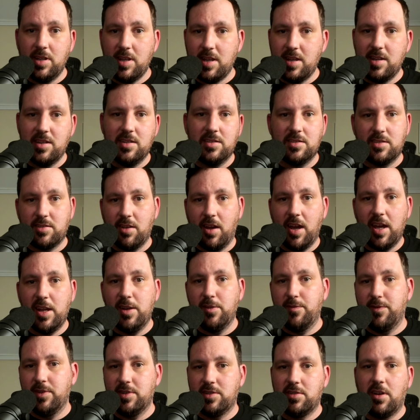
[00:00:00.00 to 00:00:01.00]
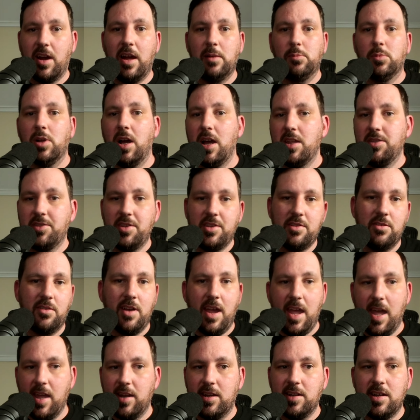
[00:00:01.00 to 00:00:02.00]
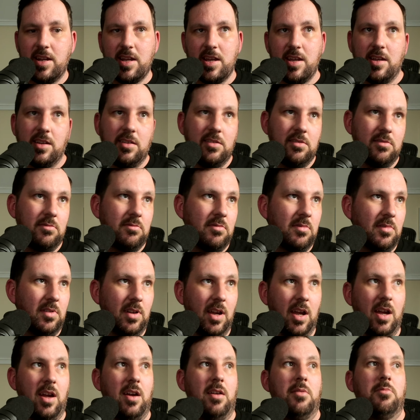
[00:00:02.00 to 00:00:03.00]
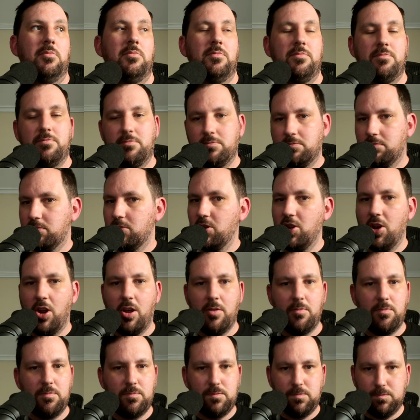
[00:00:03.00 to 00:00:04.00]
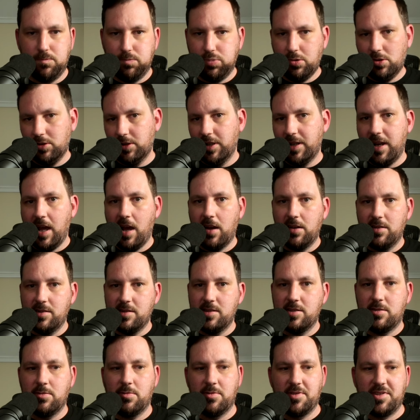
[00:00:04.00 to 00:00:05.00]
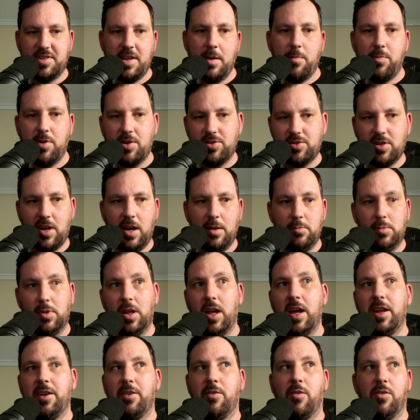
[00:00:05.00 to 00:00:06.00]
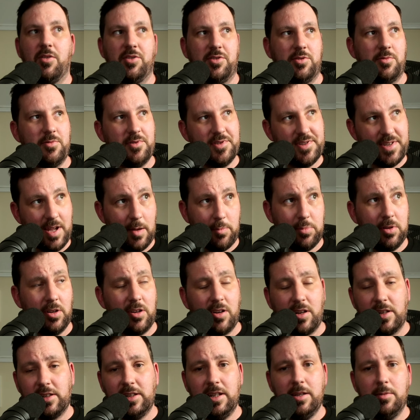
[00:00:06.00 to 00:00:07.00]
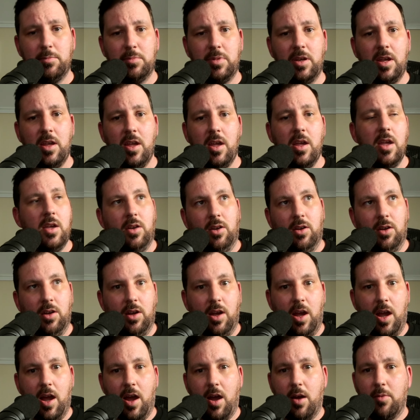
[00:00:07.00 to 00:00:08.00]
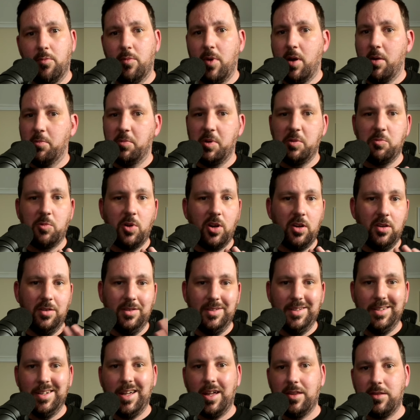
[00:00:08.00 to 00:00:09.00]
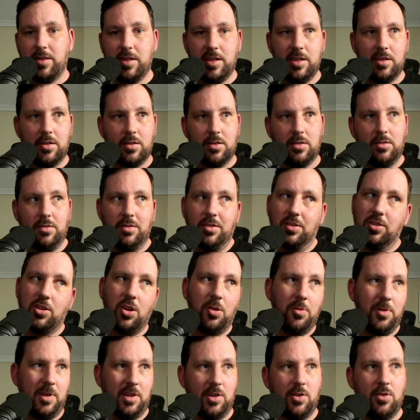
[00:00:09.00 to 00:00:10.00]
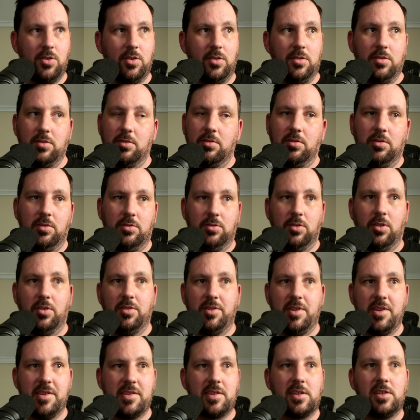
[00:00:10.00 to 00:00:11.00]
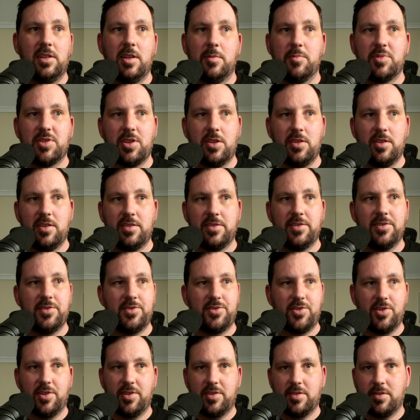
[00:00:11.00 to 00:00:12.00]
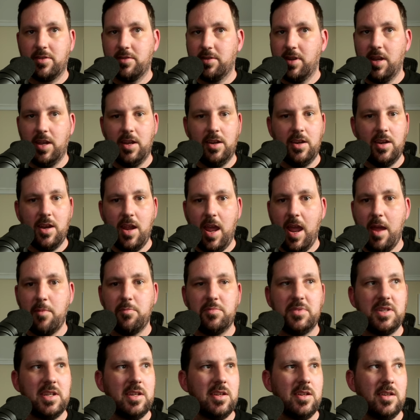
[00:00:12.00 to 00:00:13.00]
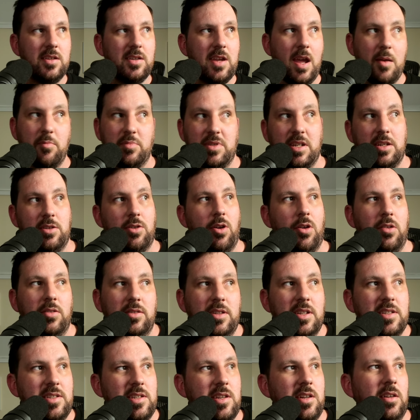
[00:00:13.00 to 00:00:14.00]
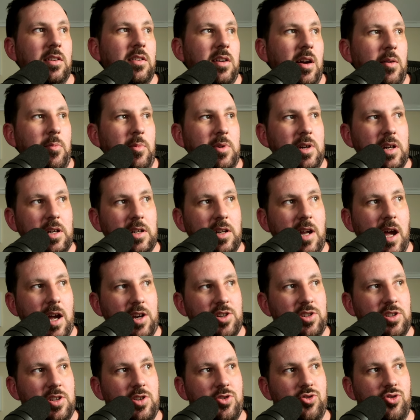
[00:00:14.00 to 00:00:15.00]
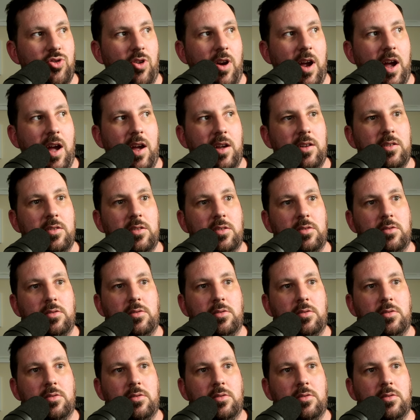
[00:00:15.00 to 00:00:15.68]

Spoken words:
inside of a timeline that you're editing. You know, pull it out into a separate timeline or onto a separate clip. And we want nothing going on this clip. So this is just an empty node that's here, and we're going to actually drag